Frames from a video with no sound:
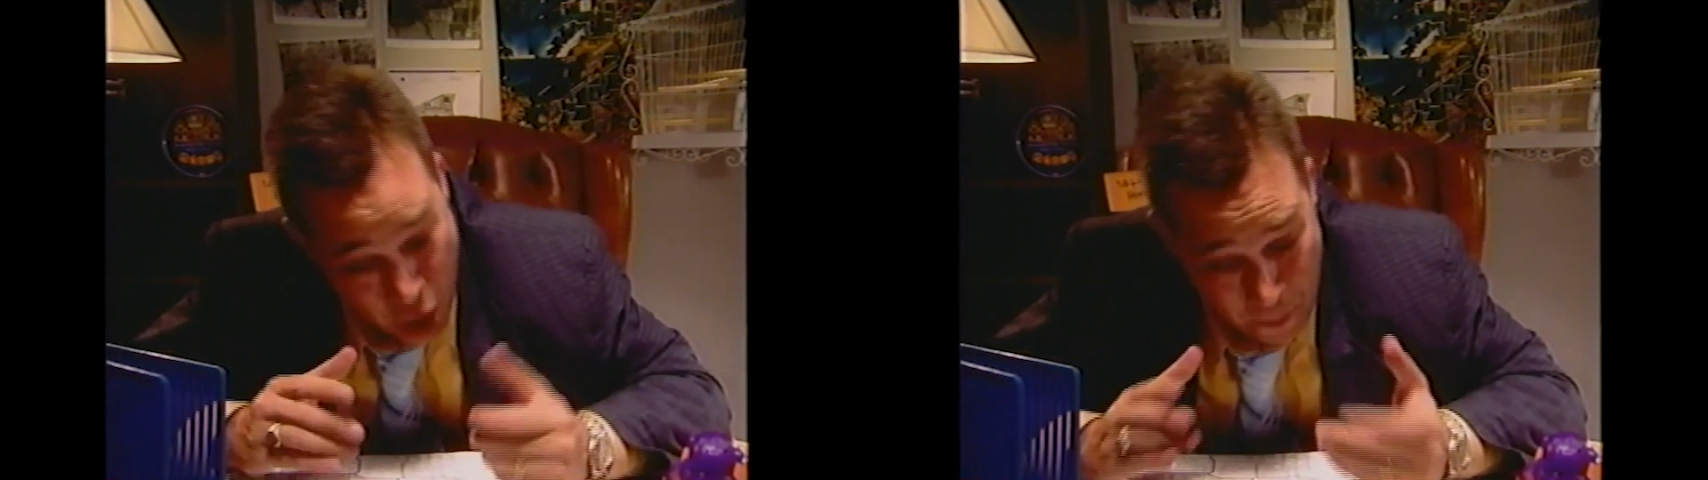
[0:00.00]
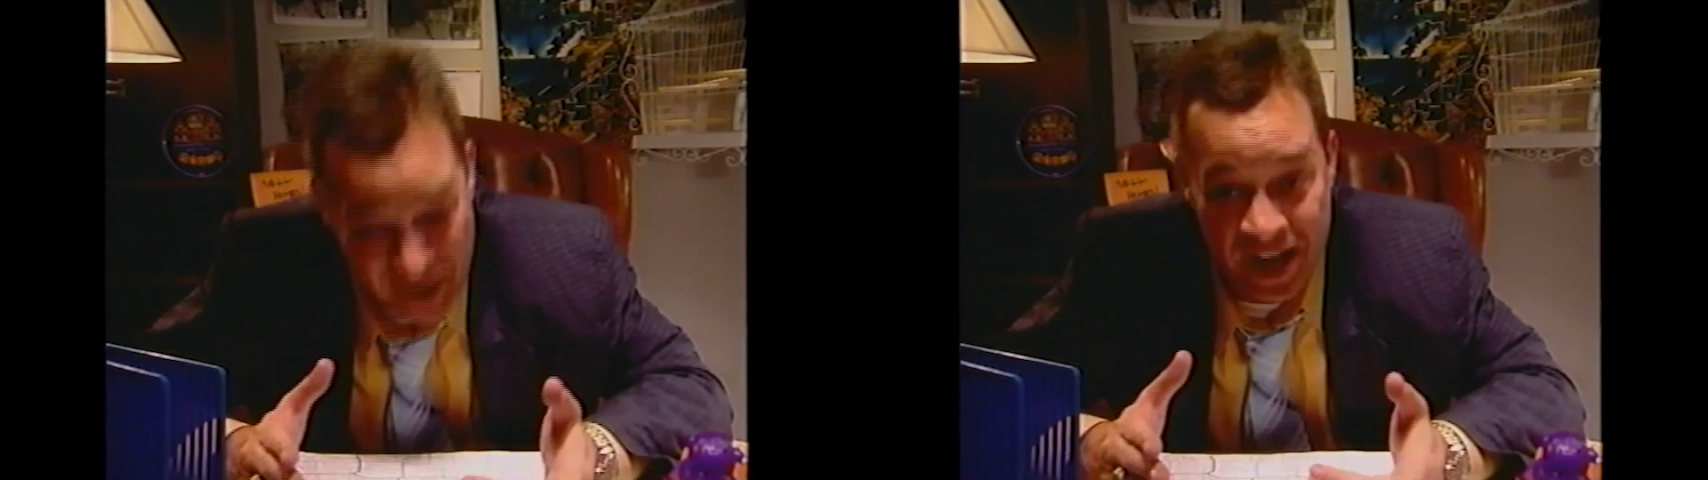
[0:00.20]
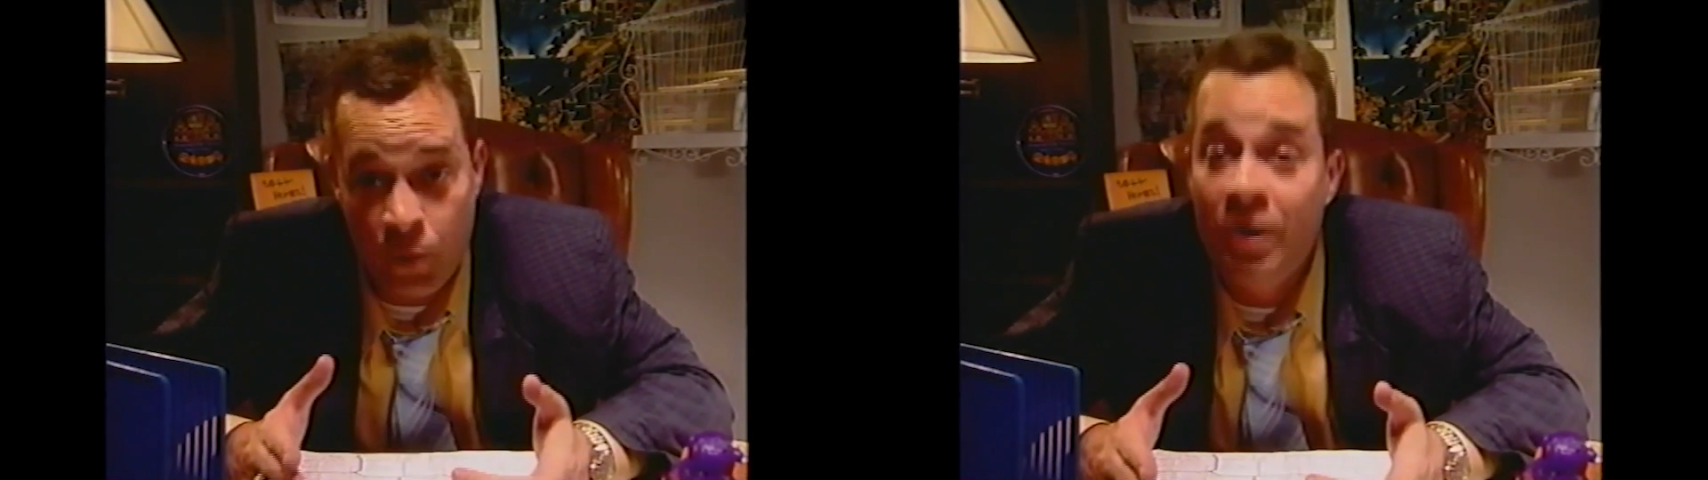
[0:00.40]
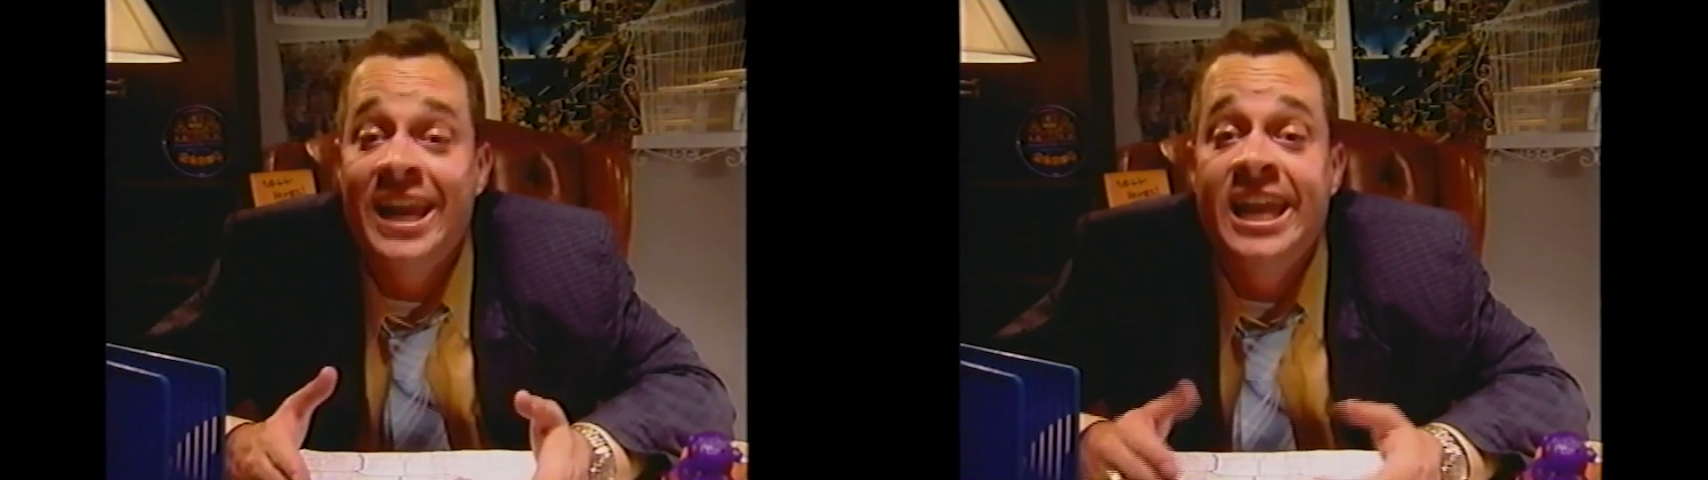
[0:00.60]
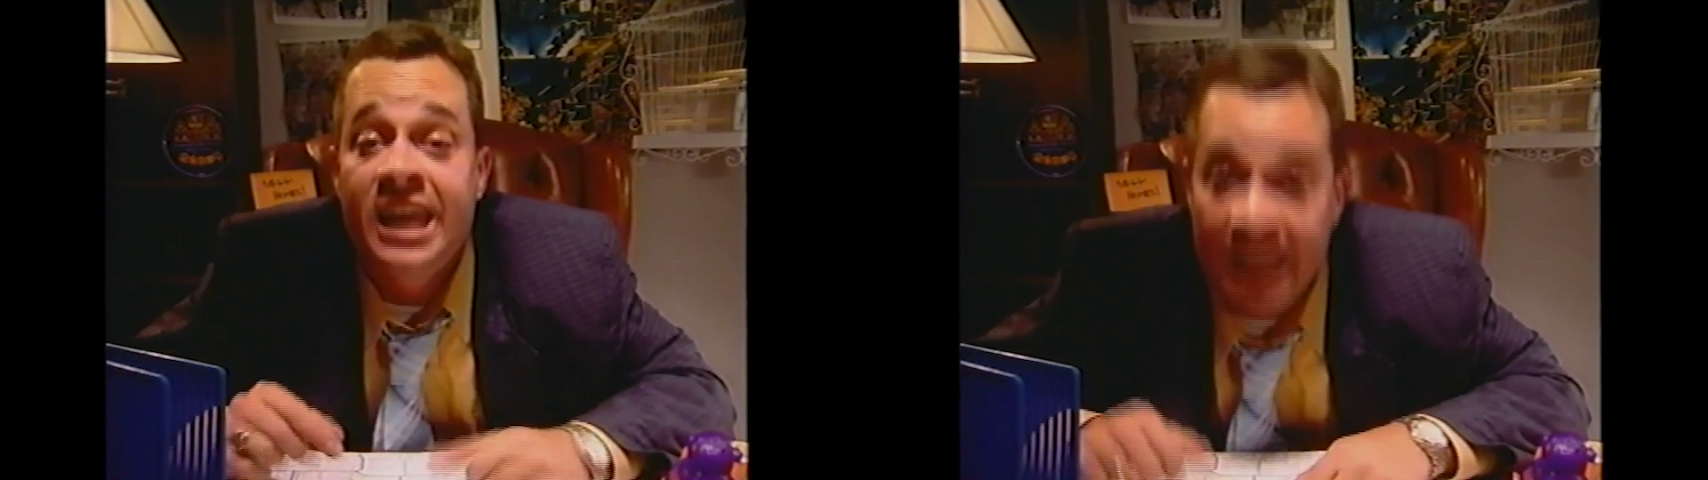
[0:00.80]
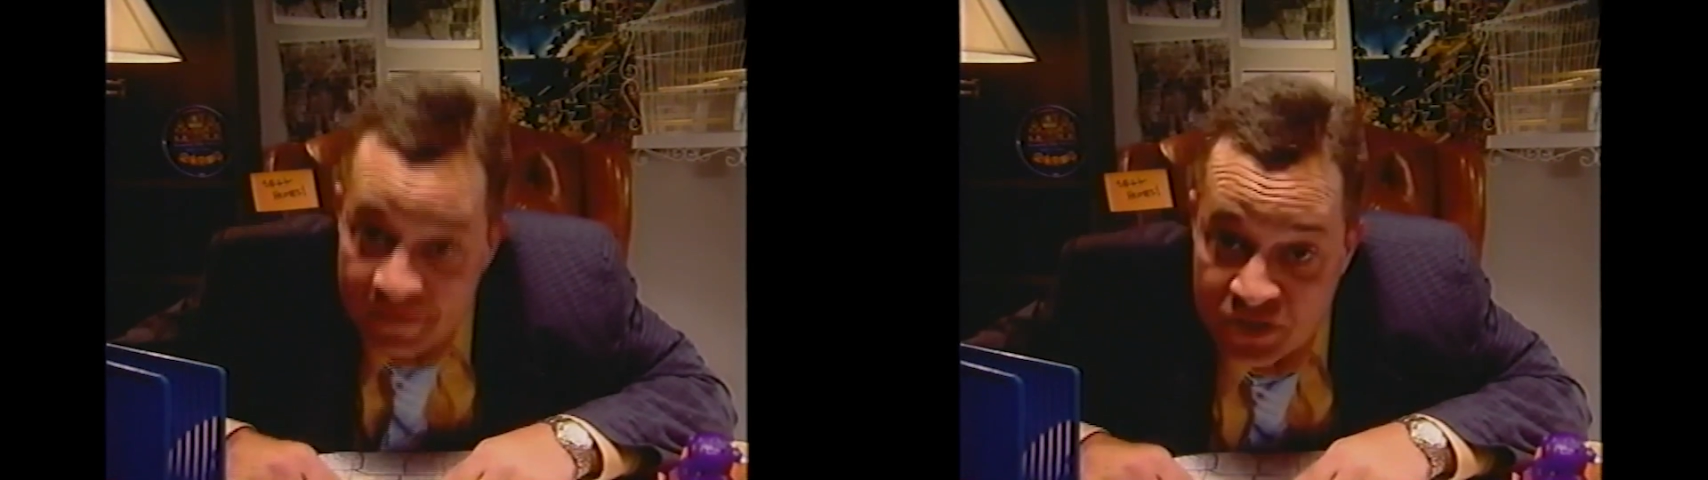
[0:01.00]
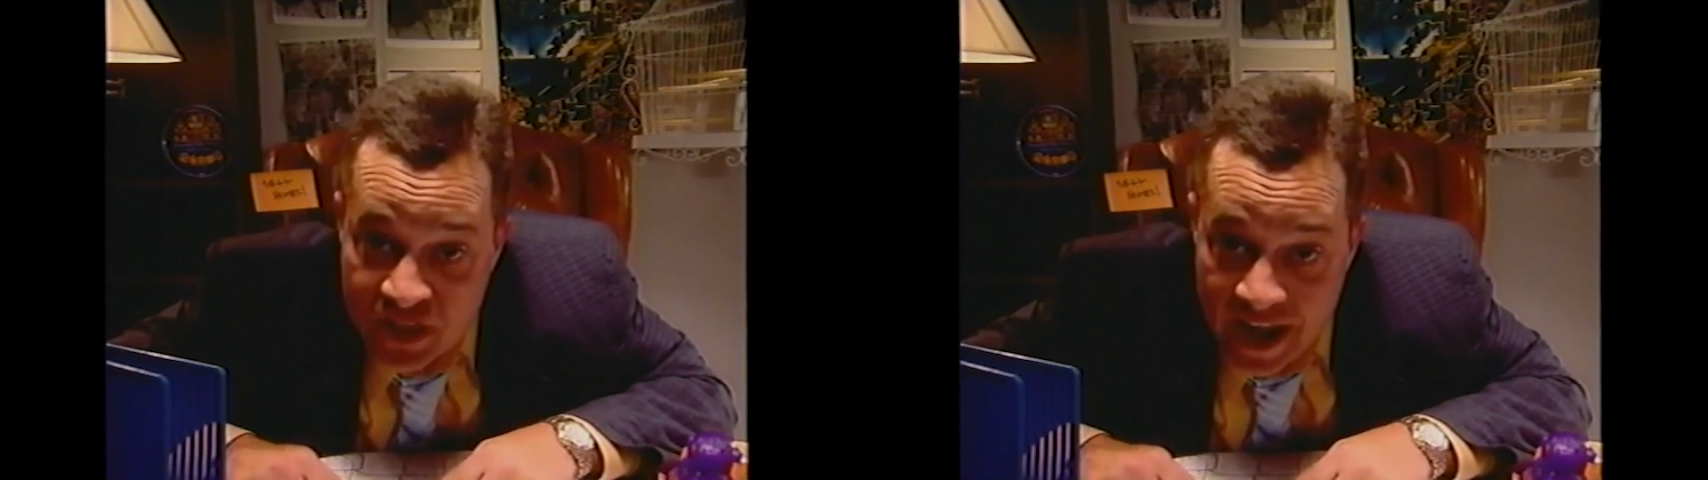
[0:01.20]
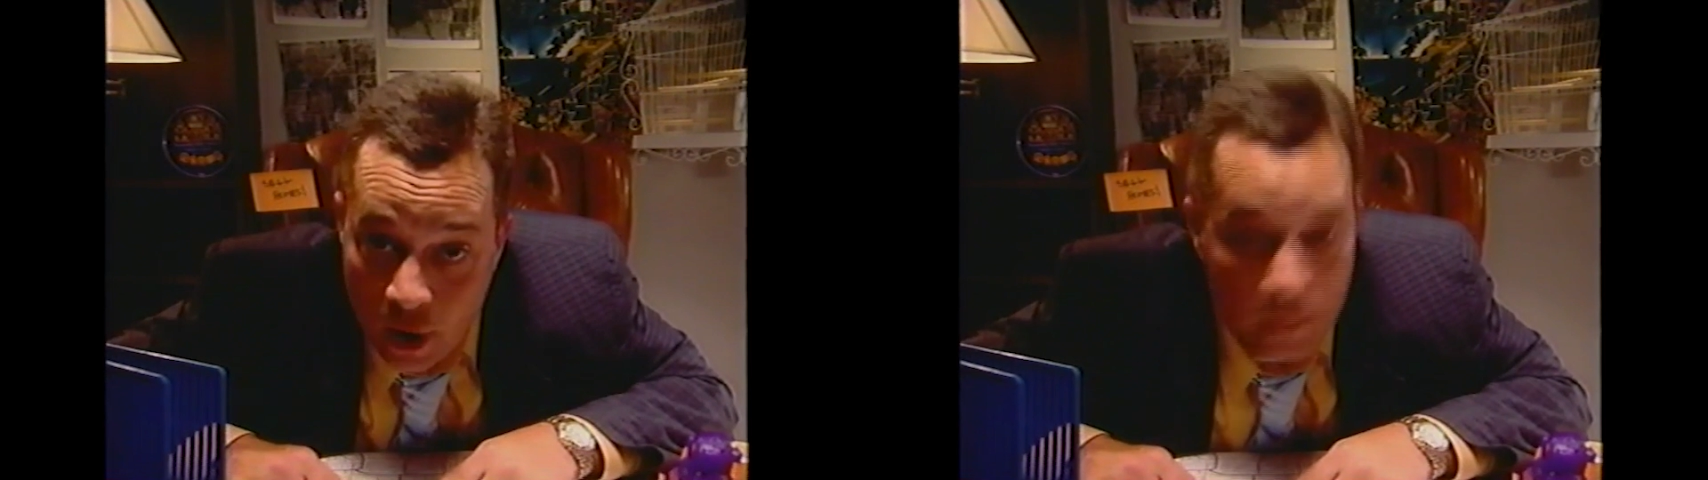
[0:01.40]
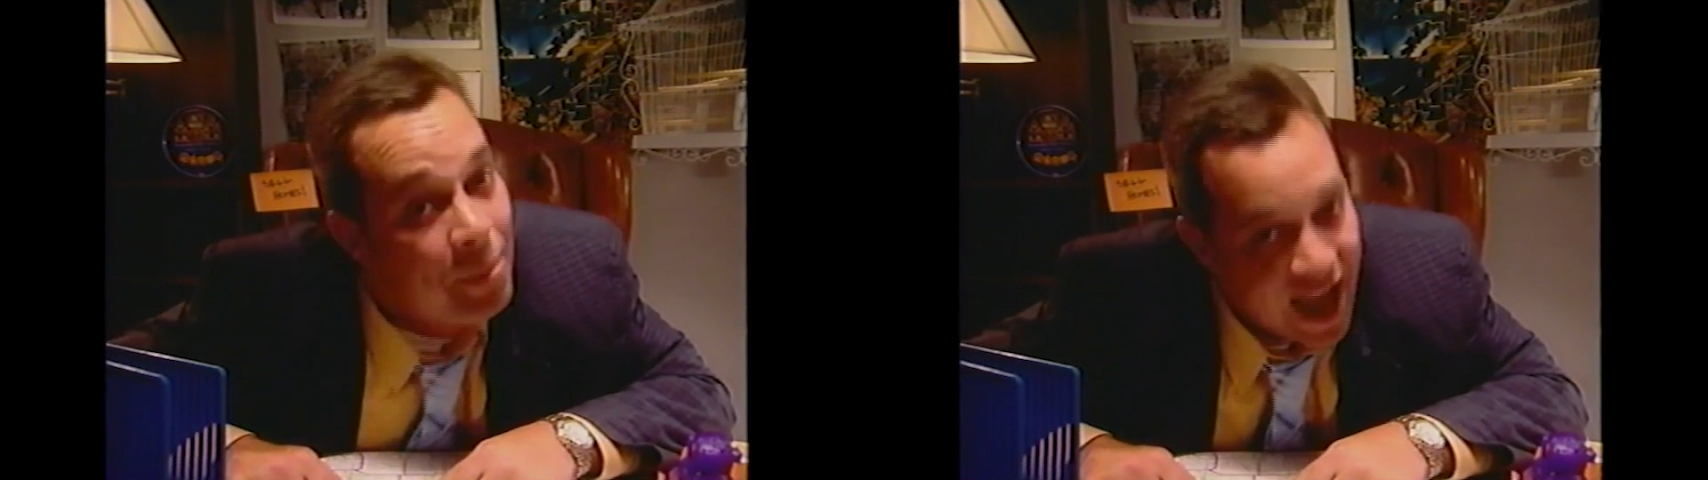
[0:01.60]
Nobody really lives there,